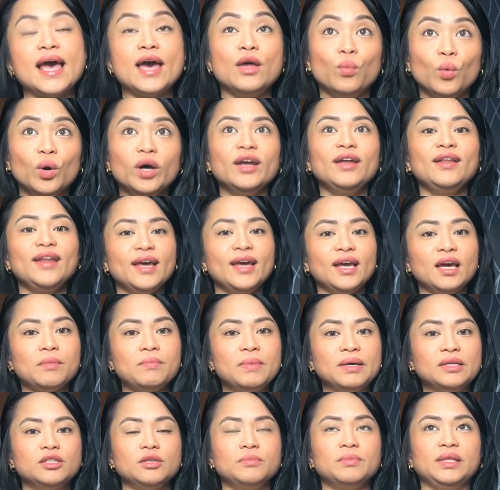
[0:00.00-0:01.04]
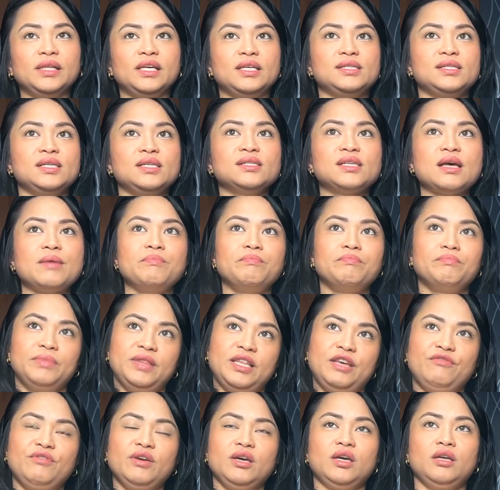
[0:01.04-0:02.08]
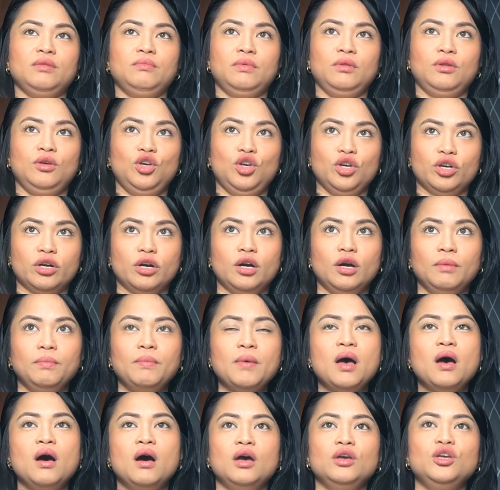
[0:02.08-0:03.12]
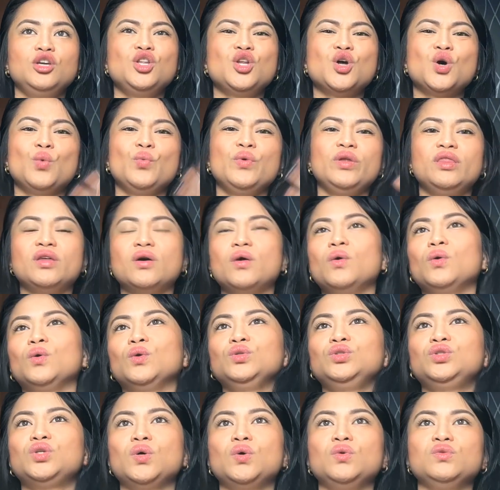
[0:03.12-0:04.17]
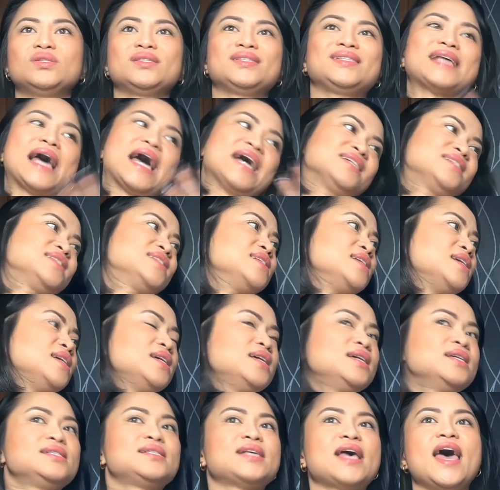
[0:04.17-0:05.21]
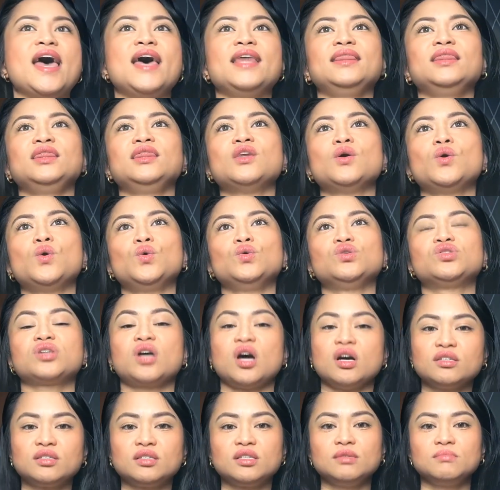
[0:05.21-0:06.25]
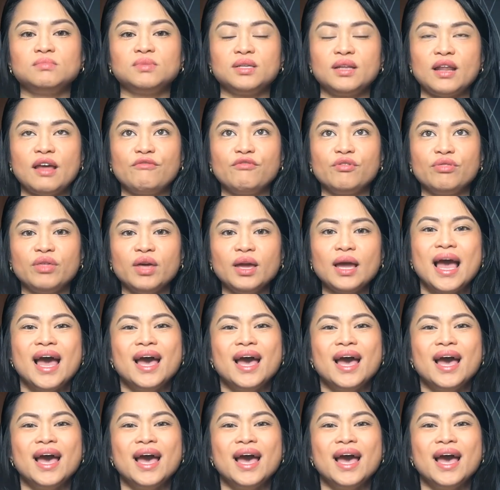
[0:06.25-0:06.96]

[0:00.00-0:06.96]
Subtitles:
And what I like about DEMELLIER, since I'm living in Europe, with all those taxes and those customs and everything,